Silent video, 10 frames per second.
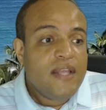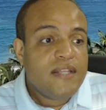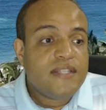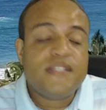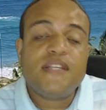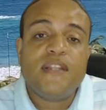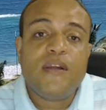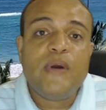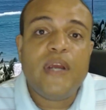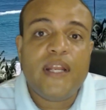to
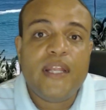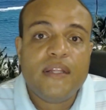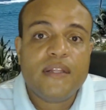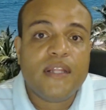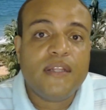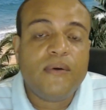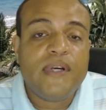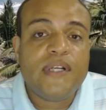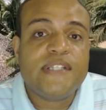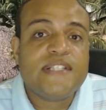Lord, the
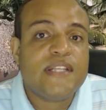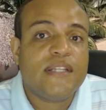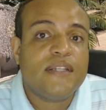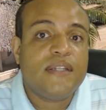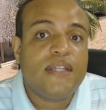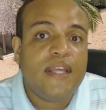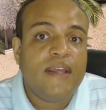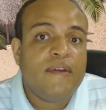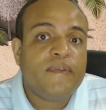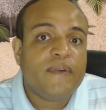Lord doesn't
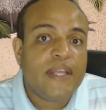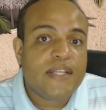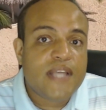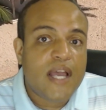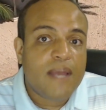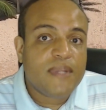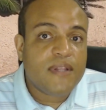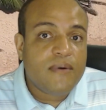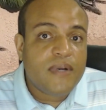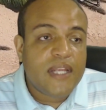live in time. The
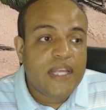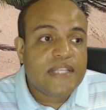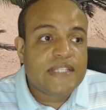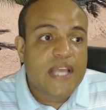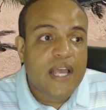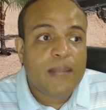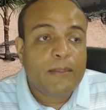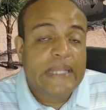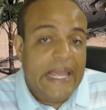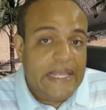Lord is
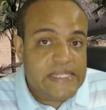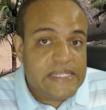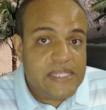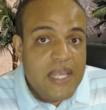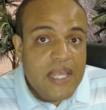timeless.